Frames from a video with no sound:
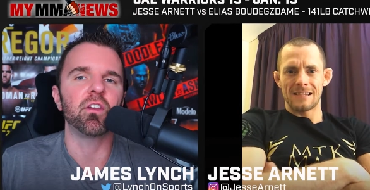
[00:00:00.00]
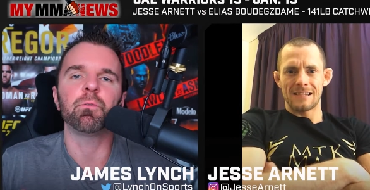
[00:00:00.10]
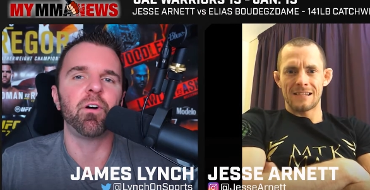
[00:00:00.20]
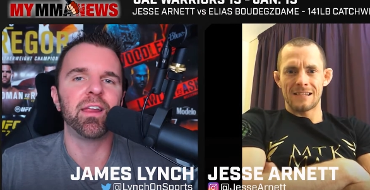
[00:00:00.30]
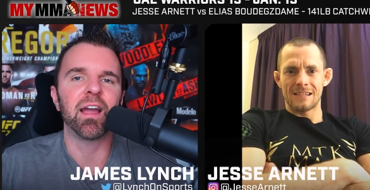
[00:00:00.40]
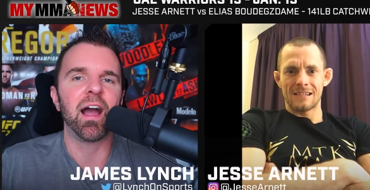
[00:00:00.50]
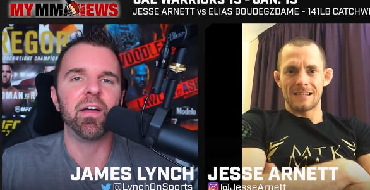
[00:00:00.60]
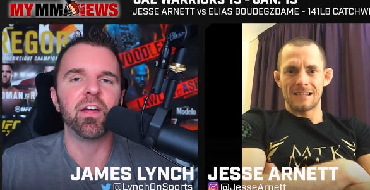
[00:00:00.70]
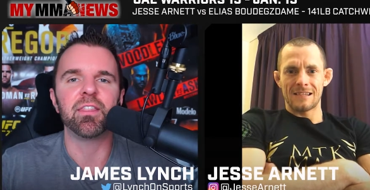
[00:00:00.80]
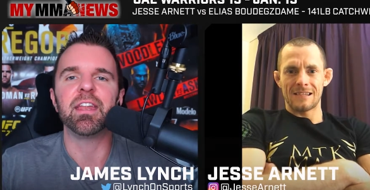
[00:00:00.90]
Speaker 1: that you're fighting a guy
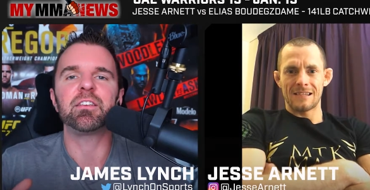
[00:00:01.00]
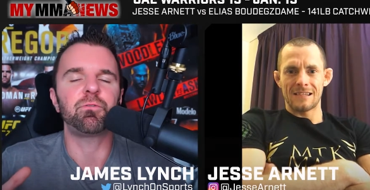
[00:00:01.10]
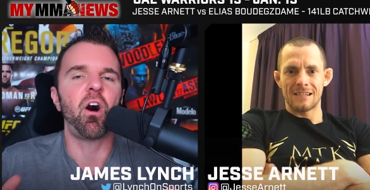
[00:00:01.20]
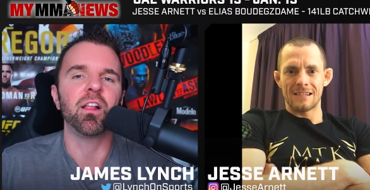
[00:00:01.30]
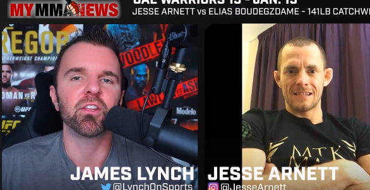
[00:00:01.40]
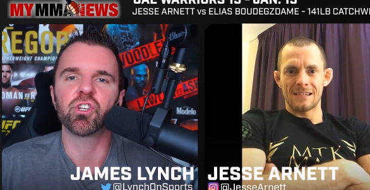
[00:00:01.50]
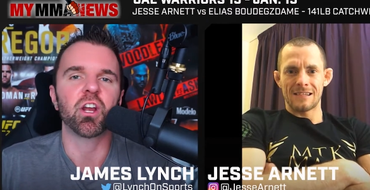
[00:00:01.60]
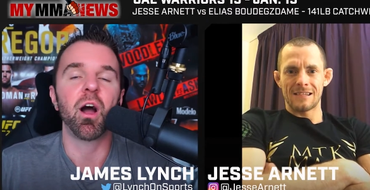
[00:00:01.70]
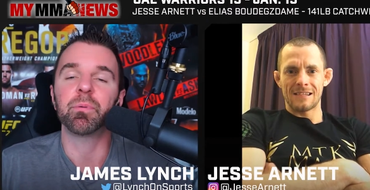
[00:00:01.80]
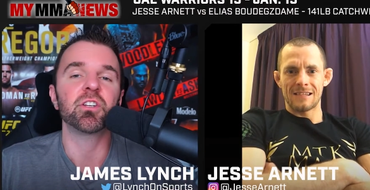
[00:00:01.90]
that, that has fought legit
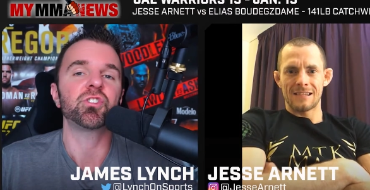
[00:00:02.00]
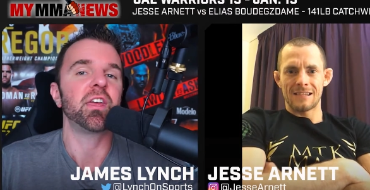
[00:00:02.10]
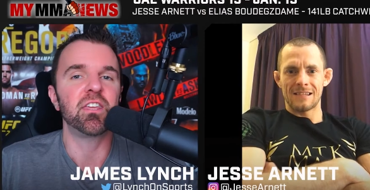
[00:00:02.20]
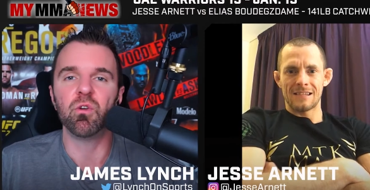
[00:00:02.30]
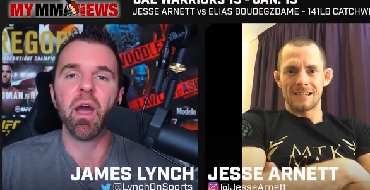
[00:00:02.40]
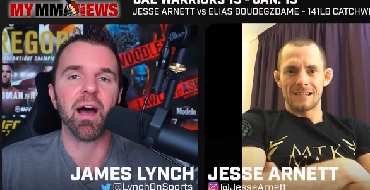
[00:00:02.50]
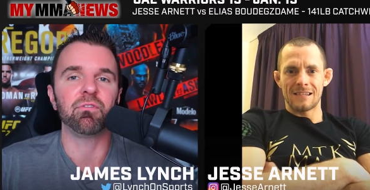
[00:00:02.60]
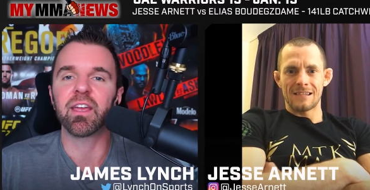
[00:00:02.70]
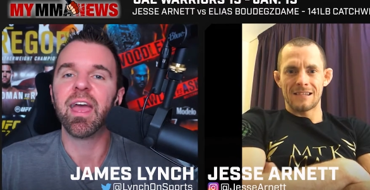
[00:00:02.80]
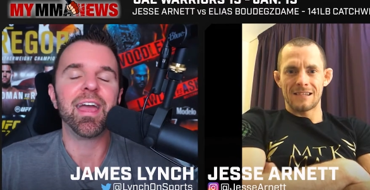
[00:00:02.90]
competition like you have.
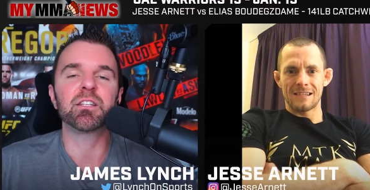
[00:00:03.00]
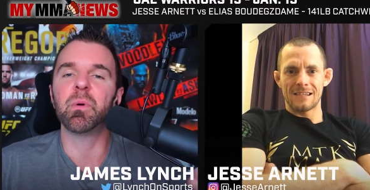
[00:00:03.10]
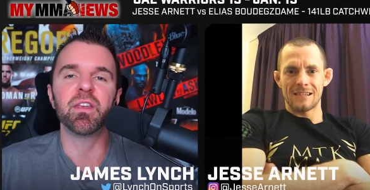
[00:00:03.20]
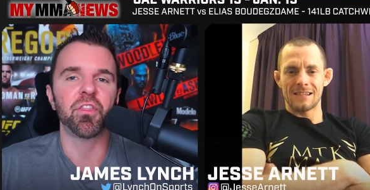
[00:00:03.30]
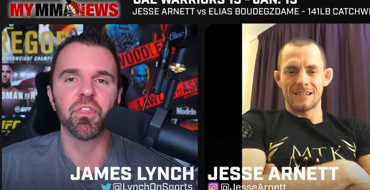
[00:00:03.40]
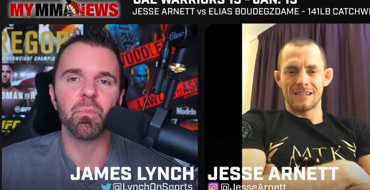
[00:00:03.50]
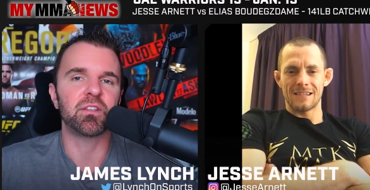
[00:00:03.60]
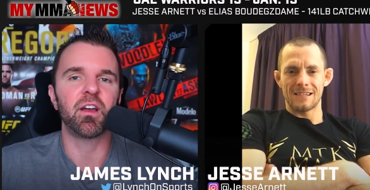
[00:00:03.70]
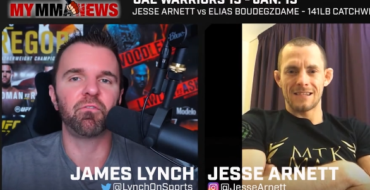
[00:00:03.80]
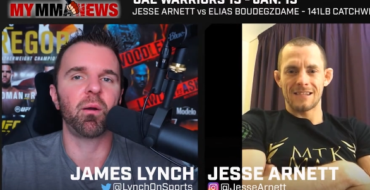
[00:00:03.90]
Like it's been nothing but
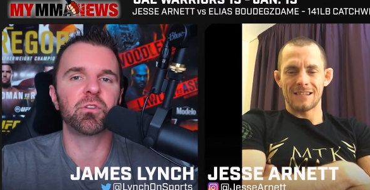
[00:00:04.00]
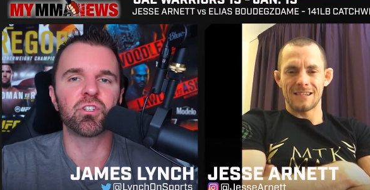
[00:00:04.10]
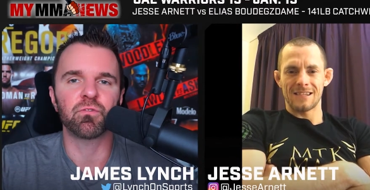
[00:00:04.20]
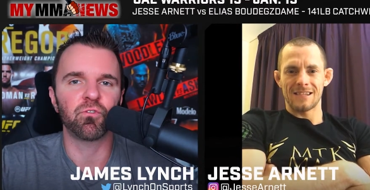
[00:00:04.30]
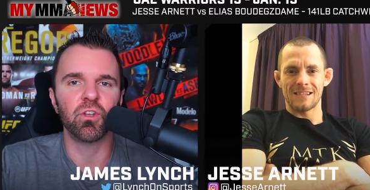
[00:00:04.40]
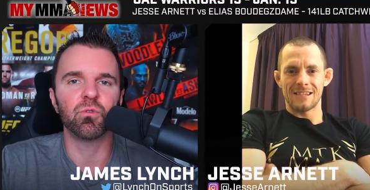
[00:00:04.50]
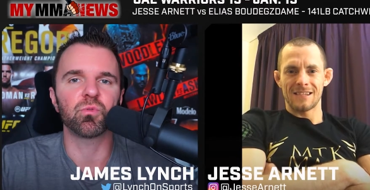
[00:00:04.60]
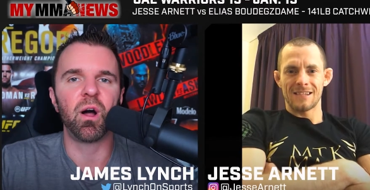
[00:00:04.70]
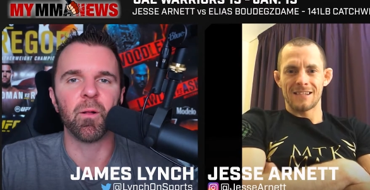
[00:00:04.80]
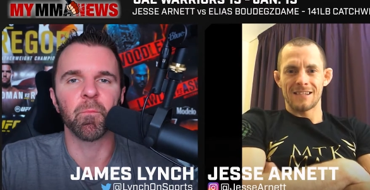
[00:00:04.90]
tough competition for you as
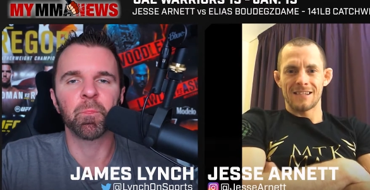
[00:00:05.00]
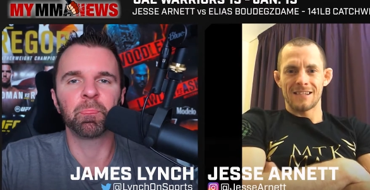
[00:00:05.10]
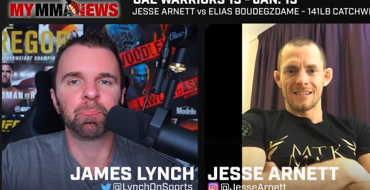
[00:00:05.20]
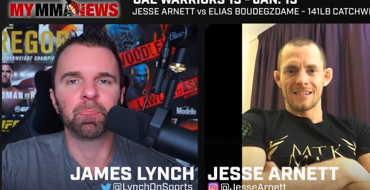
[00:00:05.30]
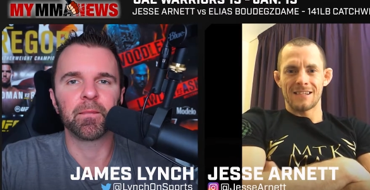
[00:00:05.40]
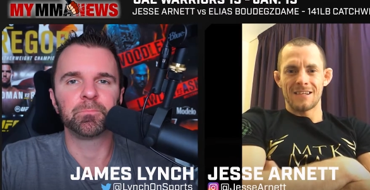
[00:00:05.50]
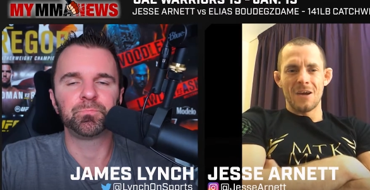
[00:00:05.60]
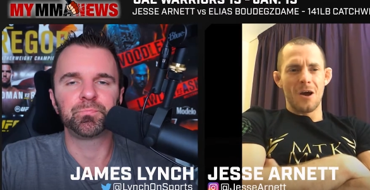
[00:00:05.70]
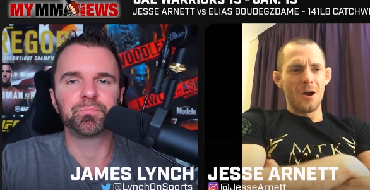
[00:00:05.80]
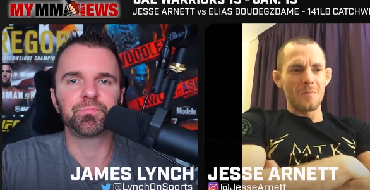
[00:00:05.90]
well.
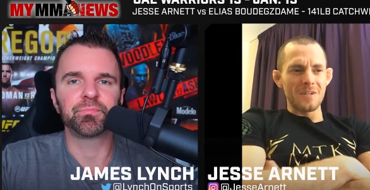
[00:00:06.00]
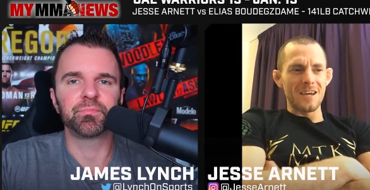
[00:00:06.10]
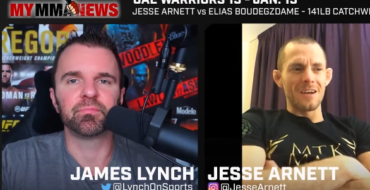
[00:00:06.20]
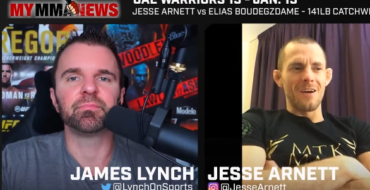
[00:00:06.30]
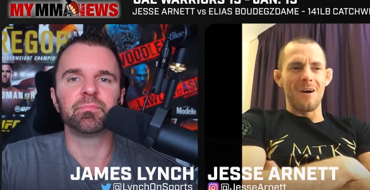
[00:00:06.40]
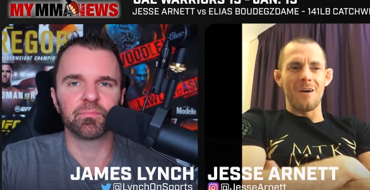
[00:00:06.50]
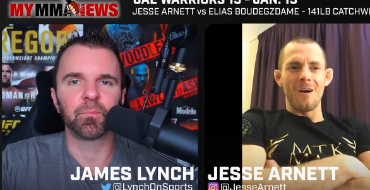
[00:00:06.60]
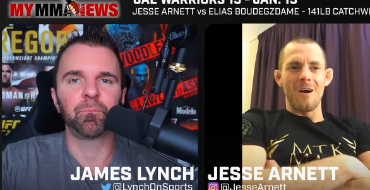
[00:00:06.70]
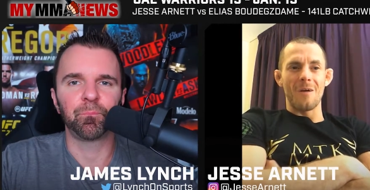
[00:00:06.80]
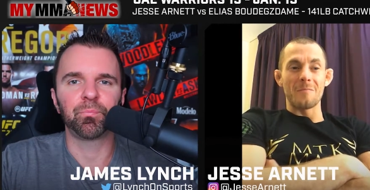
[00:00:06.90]
Speaker 2: Hundred percent
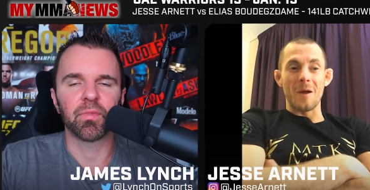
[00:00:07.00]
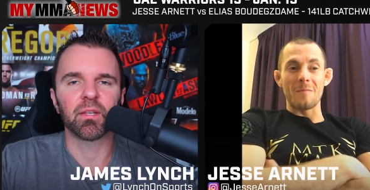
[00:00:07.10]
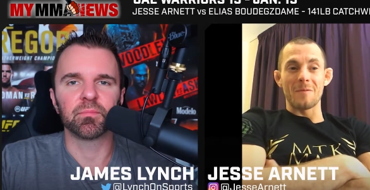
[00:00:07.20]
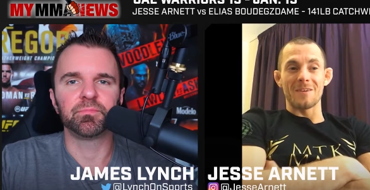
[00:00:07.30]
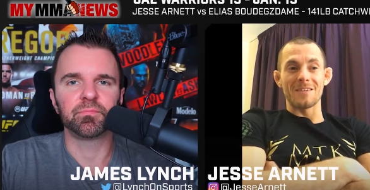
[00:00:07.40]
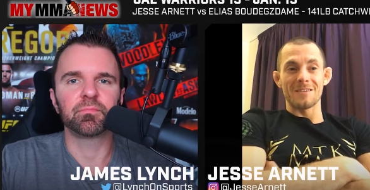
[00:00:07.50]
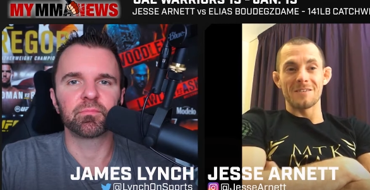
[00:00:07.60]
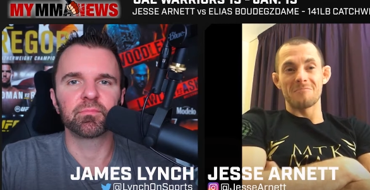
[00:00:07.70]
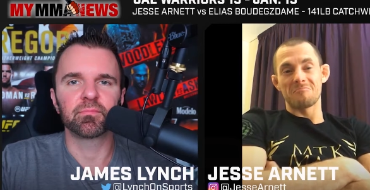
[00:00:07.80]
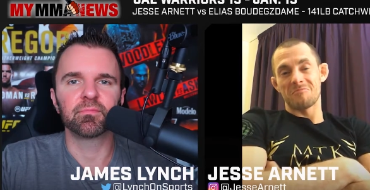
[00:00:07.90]
on paper. This
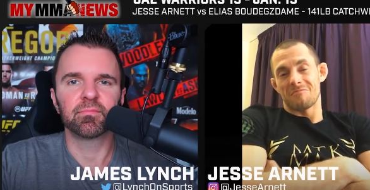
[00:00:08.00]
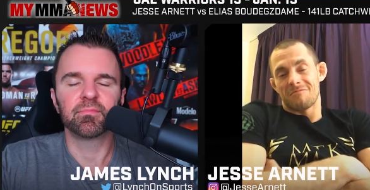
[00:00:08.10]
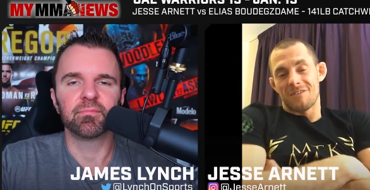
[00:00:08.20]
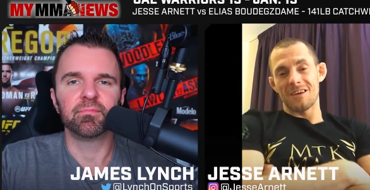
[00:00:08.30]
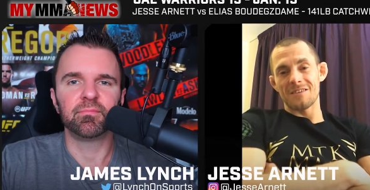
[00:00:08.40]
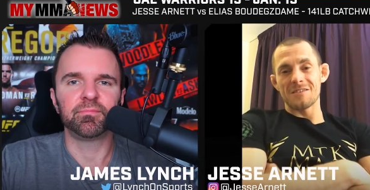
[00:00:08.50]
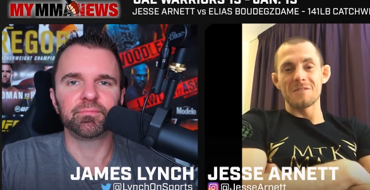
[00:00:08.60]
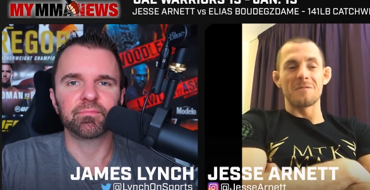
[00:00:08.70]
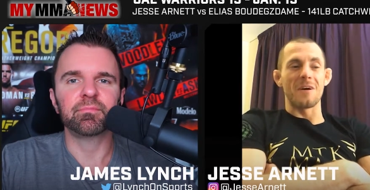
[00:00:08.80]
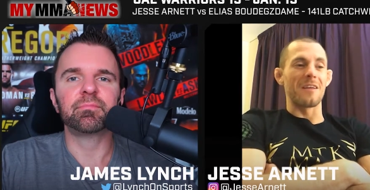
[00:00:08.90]
is eh, this
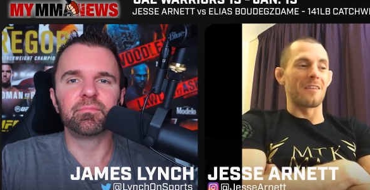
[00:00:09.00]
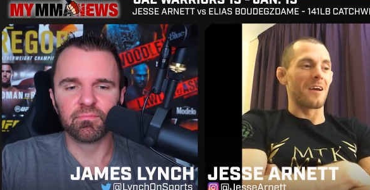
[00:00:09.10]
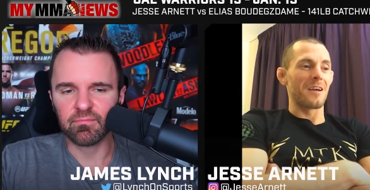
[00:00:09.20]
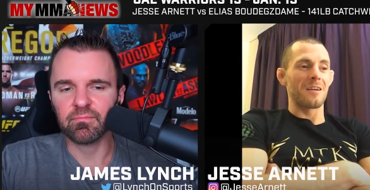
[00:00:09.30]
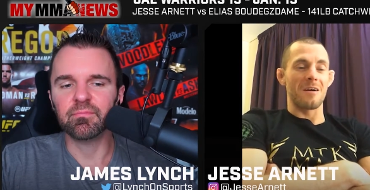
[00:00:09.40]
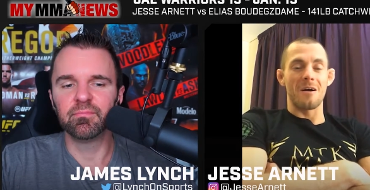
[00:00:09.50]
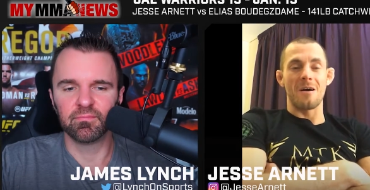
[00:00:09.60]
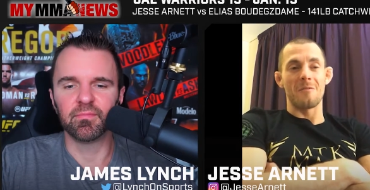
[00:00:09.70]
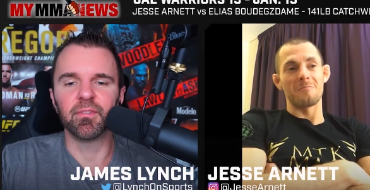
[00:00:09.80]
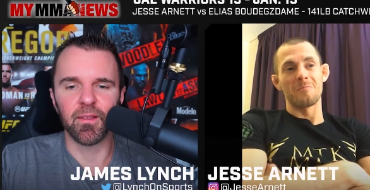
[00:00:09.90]
is fight of the night.
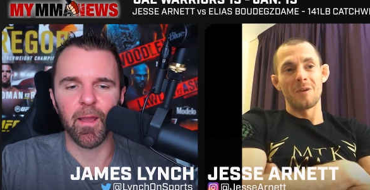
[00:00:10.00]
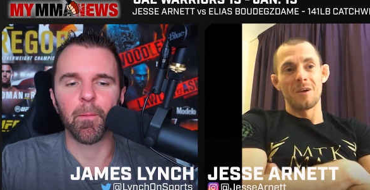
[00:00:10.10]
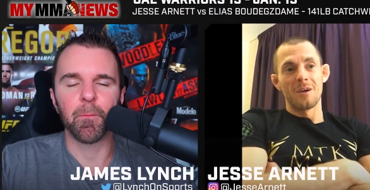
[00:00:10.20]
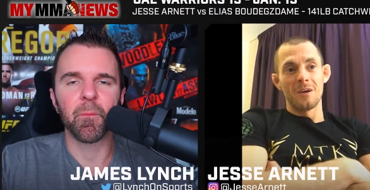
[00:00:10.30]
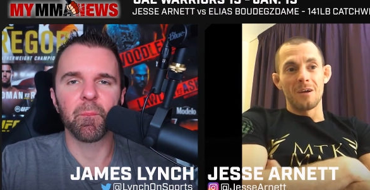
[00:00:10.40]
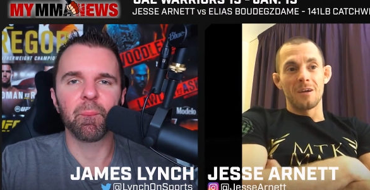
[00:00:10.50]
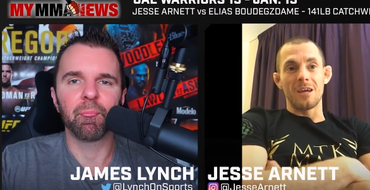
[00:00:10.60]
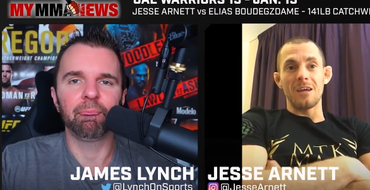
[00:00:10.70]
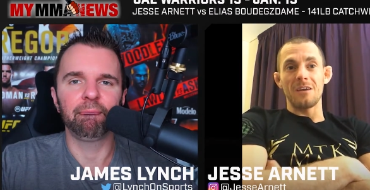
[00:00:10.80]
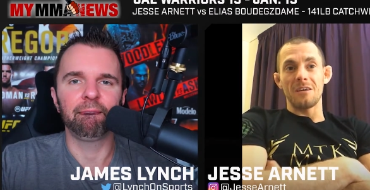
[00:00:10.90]
Um, yeah.
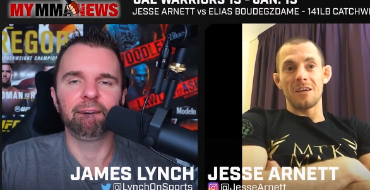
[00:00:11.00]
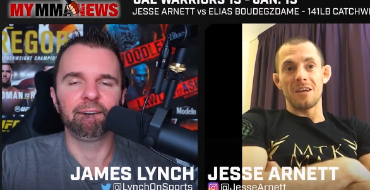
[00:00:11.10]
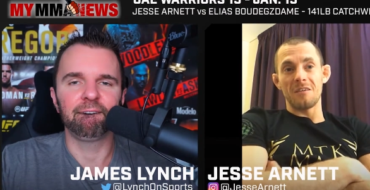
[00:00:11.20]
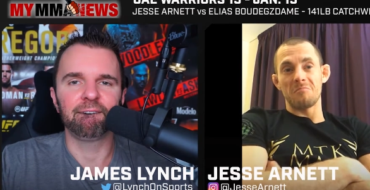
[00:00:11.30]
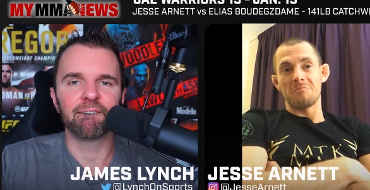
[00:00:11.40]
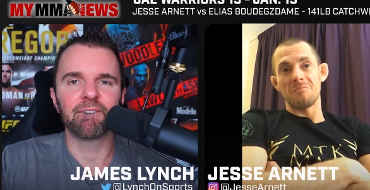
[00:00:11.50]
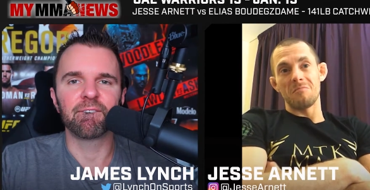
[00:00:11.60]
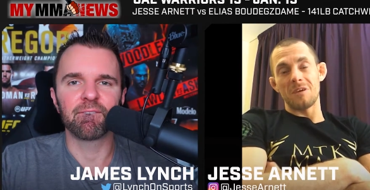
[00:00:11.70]
He he